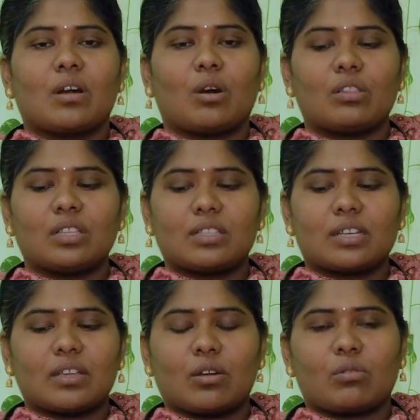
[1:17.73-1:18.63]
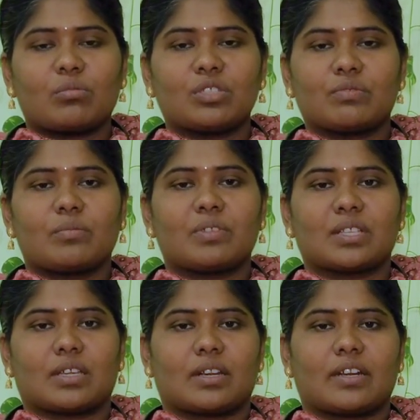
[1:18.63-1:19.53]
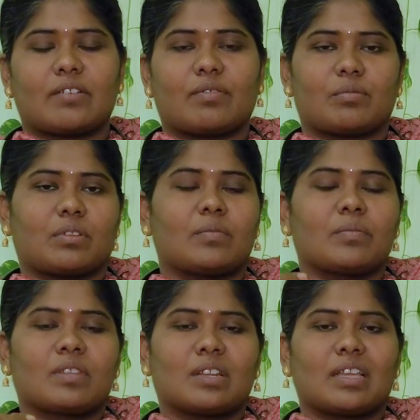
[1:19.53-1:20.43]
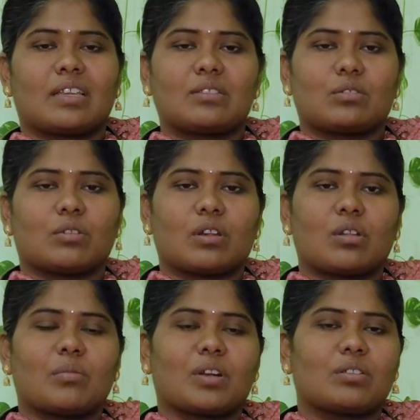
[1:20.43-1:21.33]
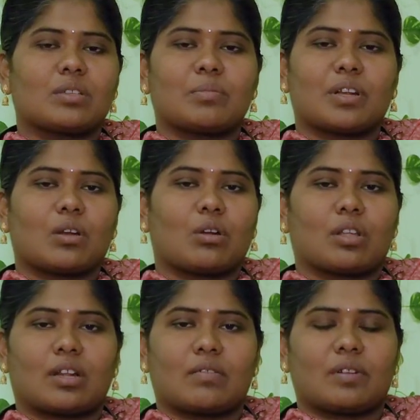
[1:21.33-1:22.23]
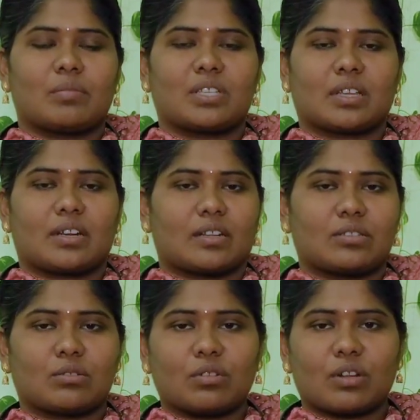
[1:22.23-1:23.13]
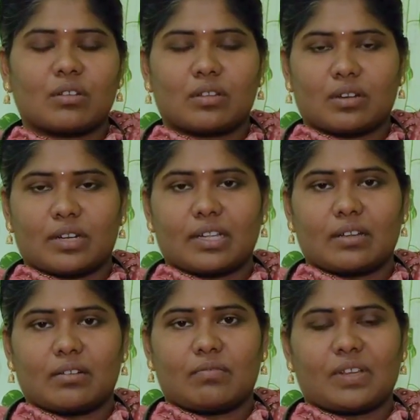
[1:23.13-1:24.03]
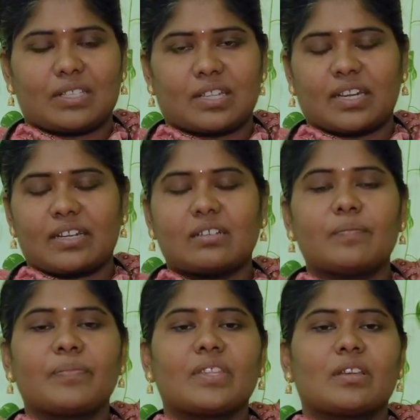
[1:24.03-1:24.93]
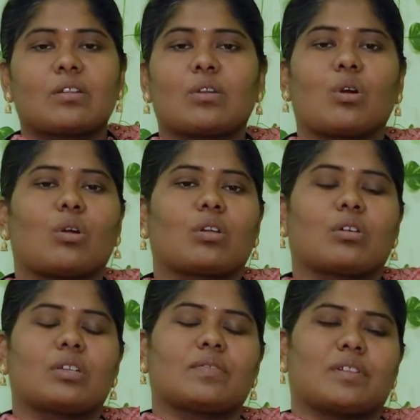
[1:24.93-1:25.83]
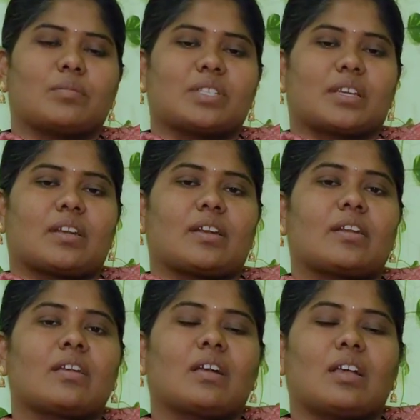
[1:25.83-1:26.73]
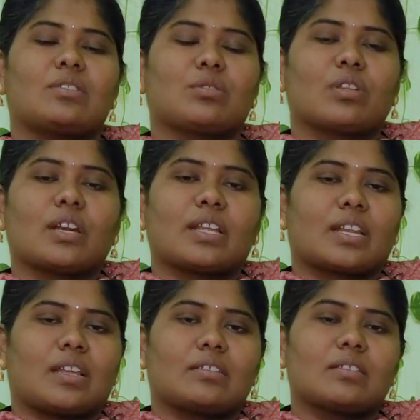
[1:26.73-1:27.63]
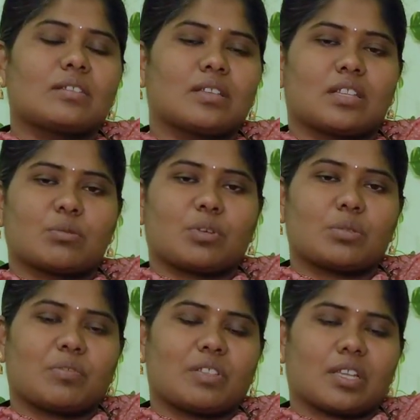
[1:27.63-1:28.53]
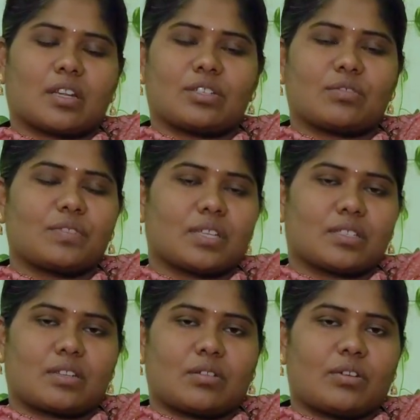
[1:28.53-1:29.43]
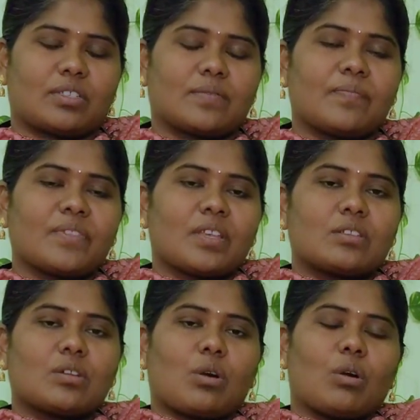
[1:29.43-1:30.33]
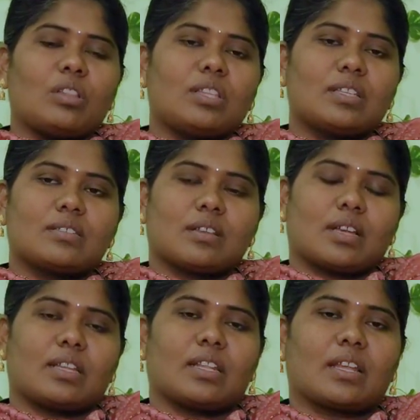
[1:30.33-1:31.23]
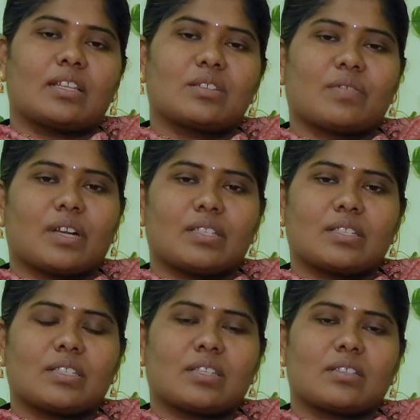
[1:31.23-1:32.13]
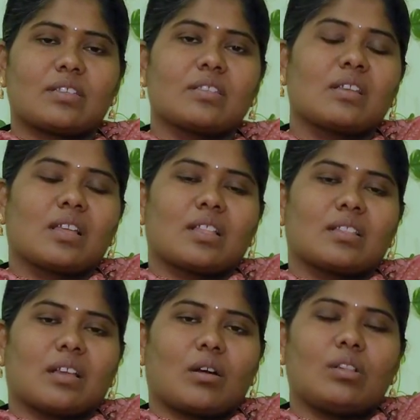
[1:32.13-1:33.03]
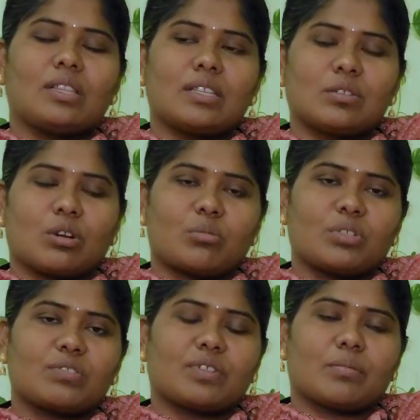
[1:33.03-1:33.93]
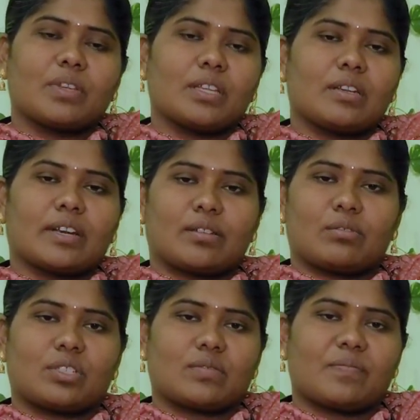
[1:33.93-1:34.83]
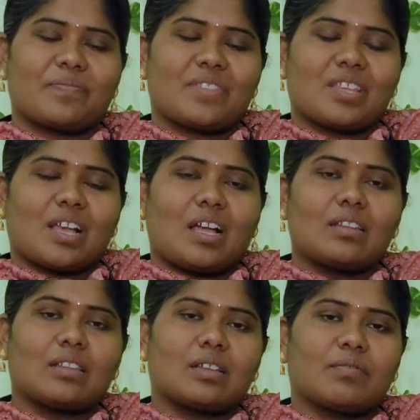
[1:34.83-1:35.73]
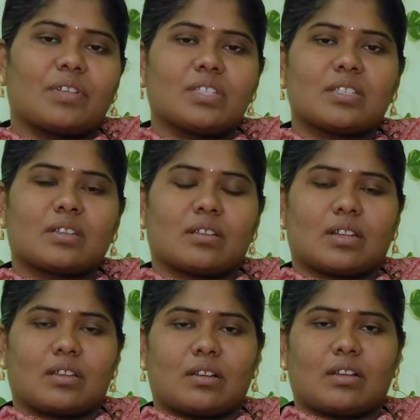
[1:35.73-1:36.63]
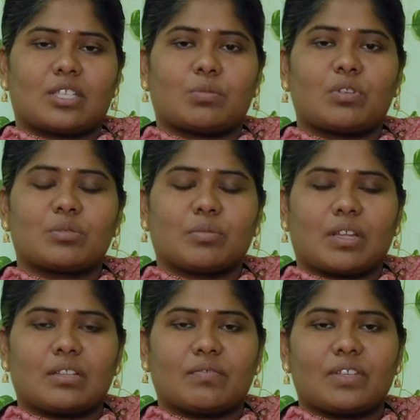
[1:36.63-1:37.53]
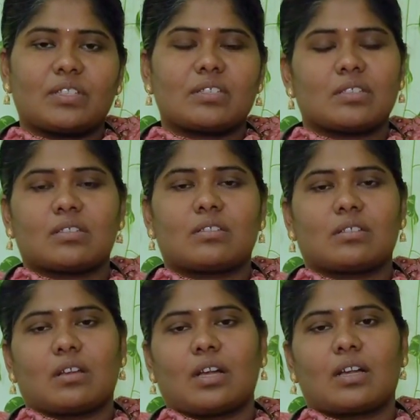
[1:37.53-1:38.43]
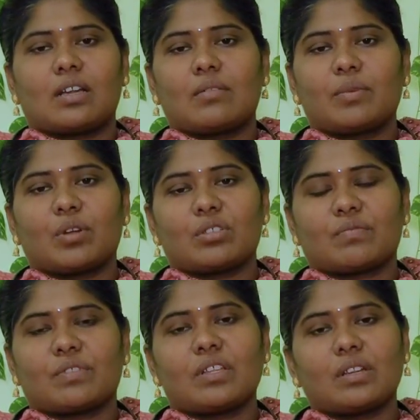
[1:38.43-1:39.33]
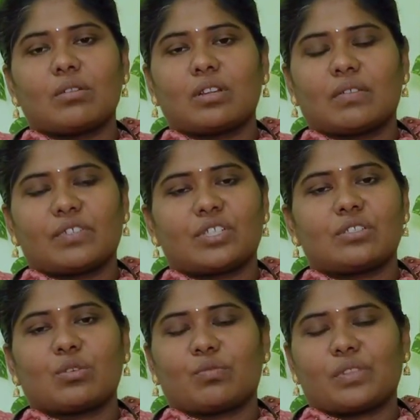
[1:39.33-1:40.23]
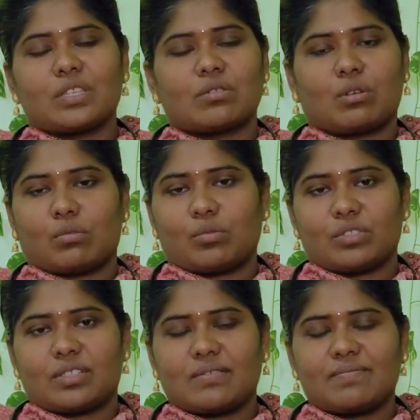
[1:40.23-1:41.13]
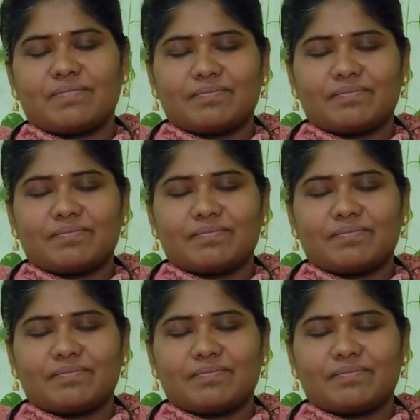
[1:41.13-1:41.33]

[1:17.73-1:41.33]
All the three hormones will be secreted from the, like in zona glomerulosa, mineralocorticoid will be secreted, zona fasciculata, glucocorticoid will be secreted, and zona reticularis is responsible for the secretion of sex steroids. So all these, in case of Addison's disease, all these hormones will be reduced, and the features features occur because of the deficiency of these hormones.